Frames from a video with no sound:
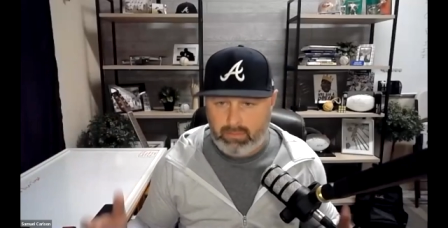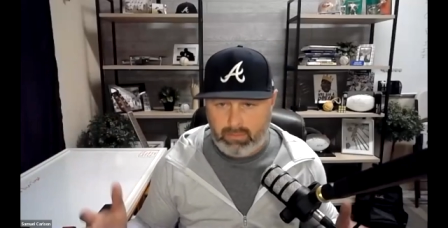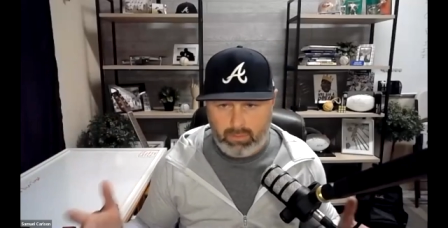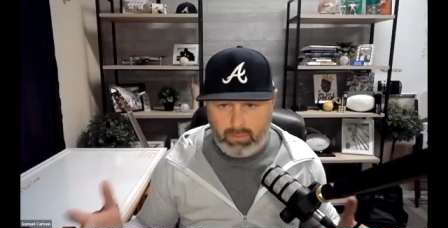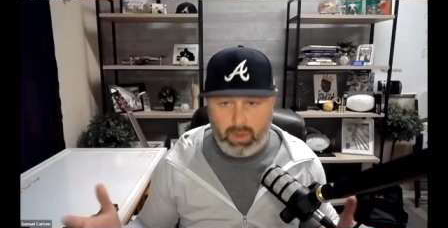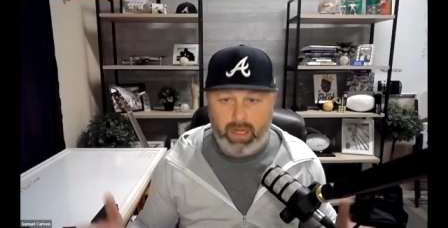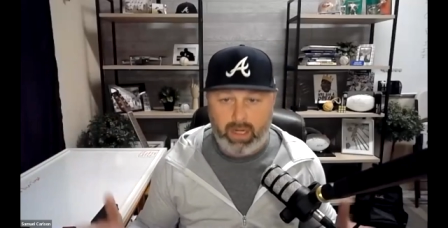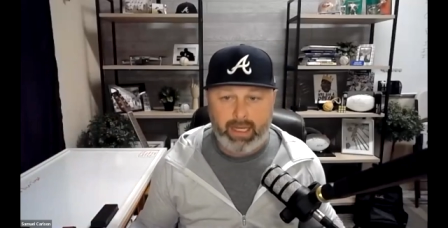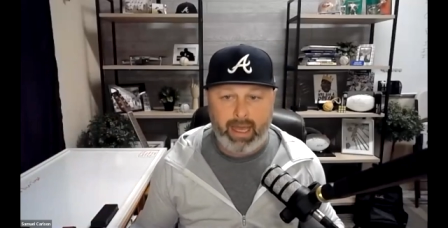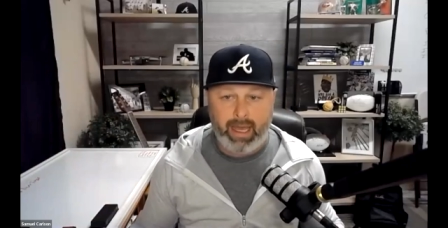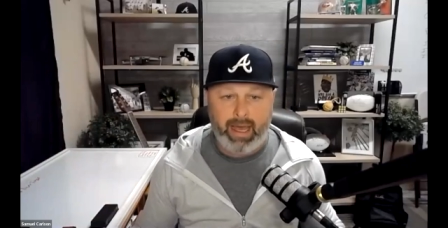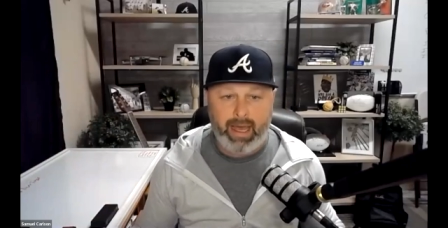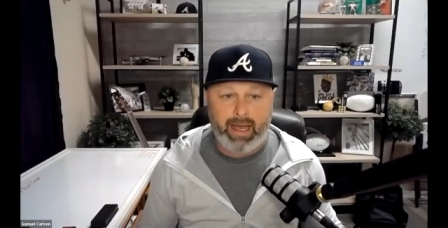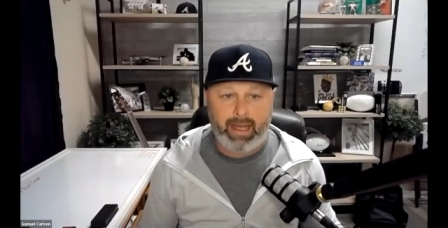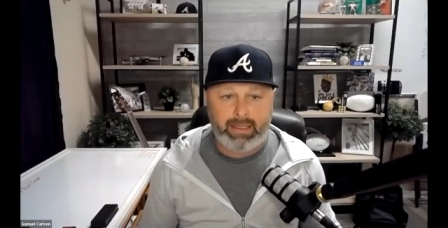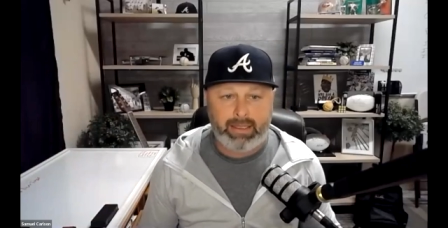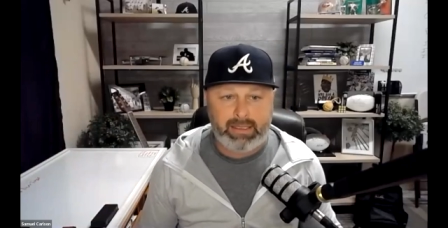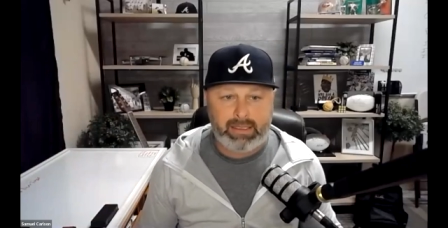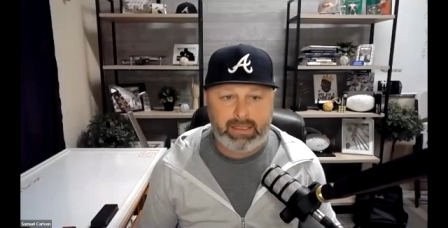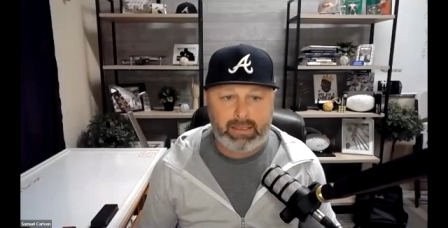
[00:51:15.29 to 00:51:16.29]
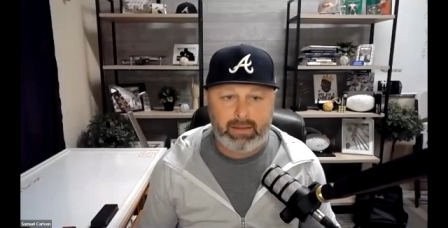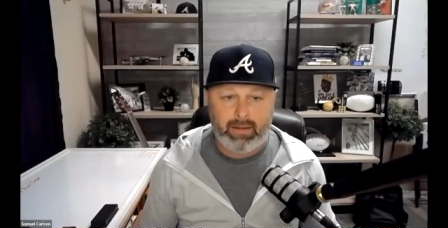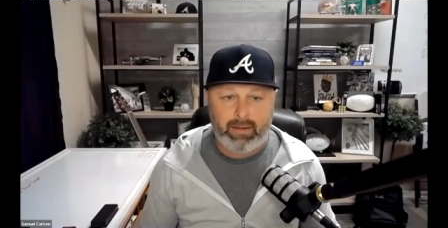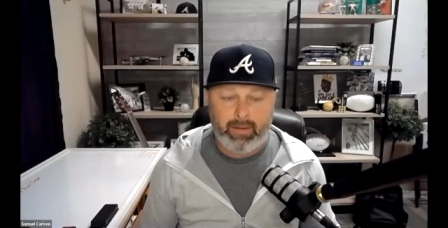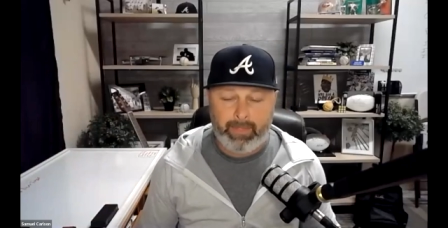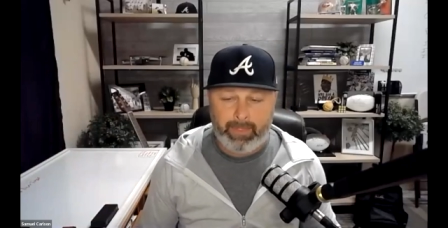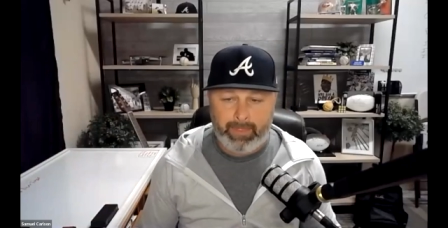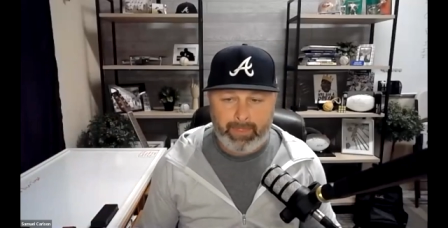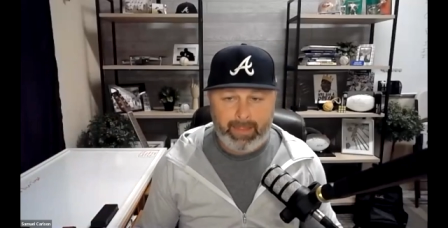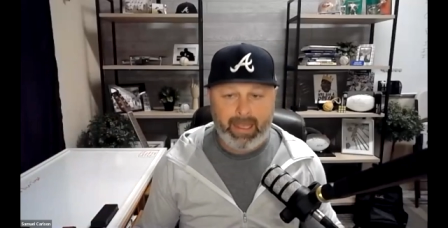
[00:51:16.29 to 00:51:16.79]
running ads
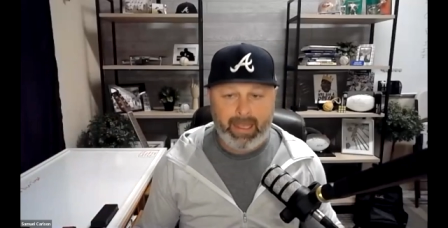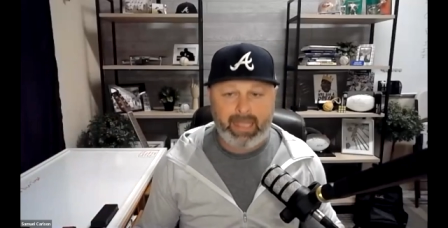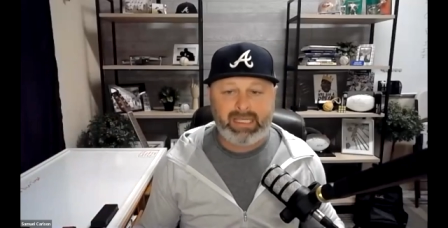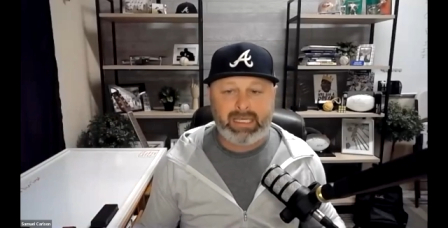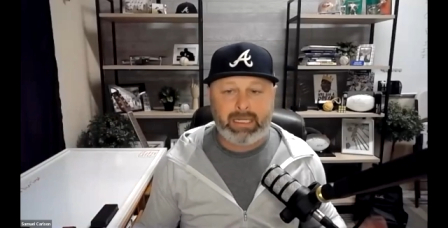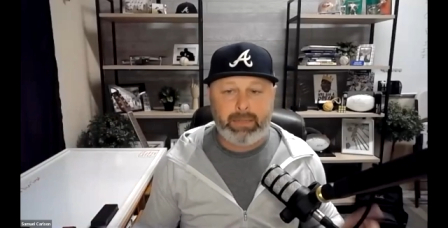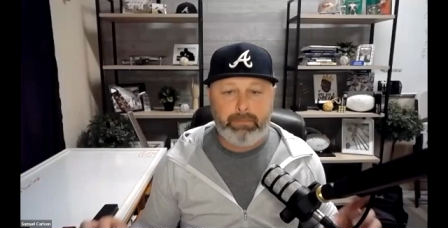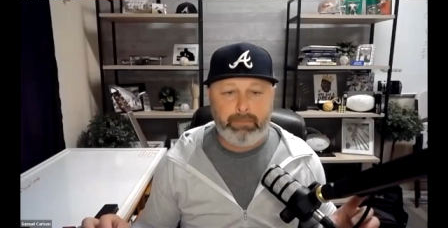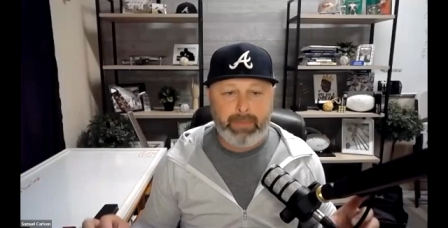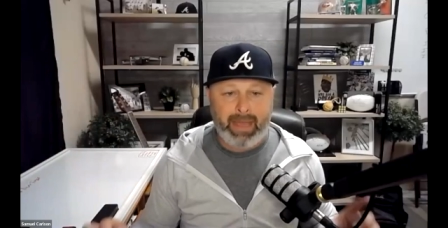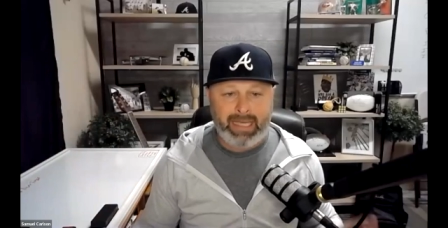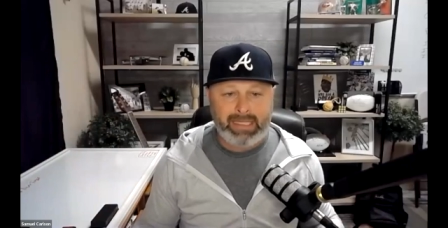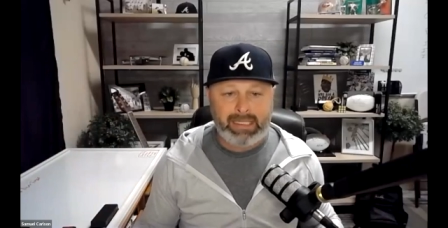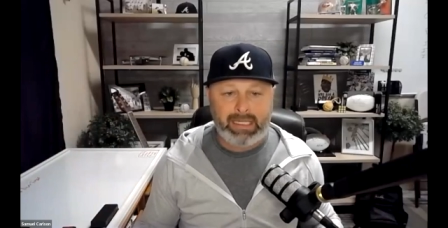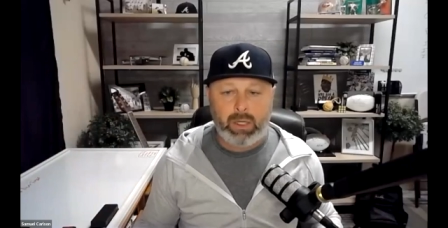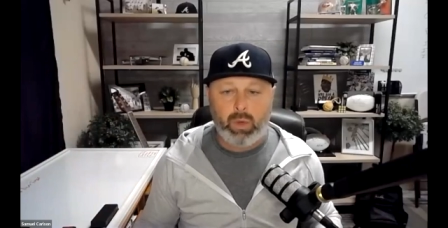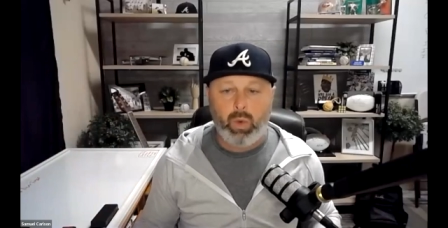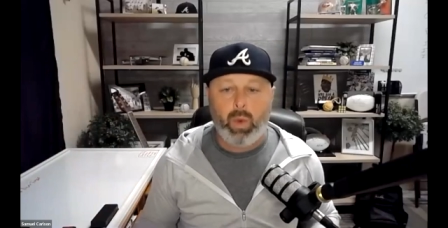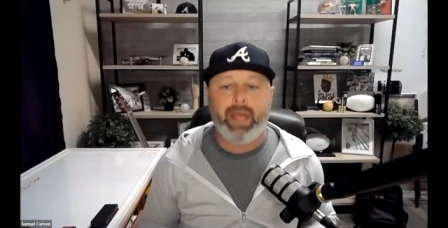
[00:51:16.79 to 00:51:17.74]
it's an amazing